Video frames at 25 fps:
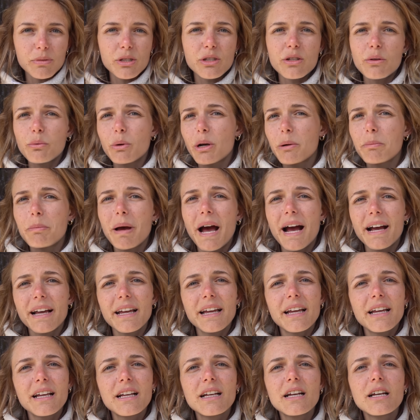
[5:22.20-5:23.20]
So we're
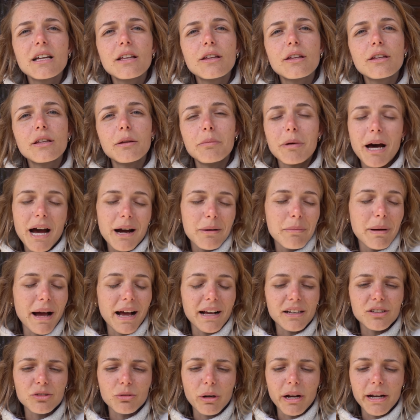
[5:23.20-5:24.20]
packing the
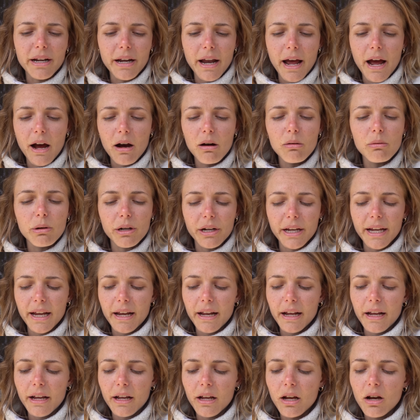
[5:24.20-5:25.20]
backpacks right now. We're
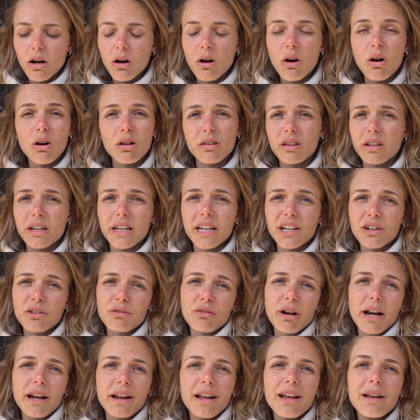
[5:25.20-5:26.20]
getting all the gear
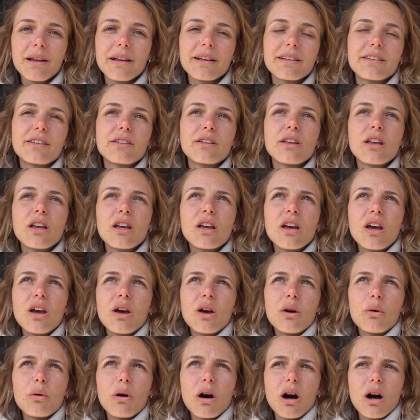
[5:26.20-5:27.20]
ready because
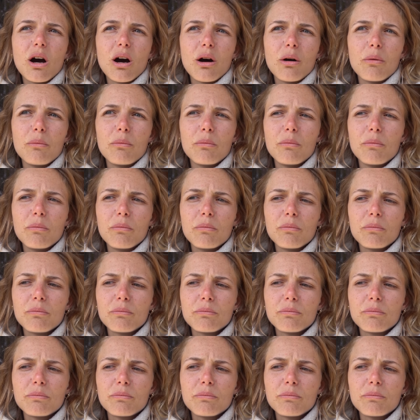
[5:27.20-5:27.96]
you